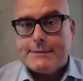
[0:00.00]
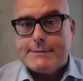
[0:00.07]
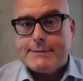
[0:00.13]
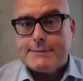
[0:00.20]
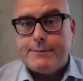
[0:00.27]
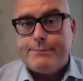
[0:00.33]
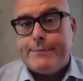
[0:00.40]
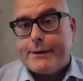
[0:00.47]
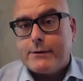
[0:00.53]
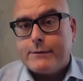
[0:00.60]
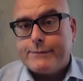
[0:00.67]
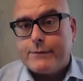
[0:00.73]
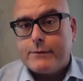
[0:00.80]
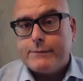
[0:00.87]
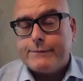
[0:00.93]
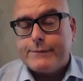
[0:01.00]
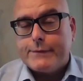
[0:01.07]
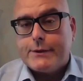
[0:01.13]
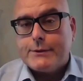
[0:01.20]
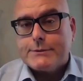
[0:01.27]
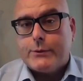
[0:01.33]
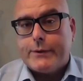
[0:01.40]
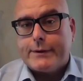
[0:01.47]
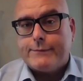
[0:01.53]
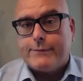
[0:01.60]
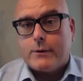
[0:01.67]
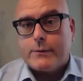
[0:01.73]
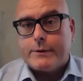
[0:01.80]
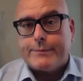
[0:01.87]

system better for, for those going forward.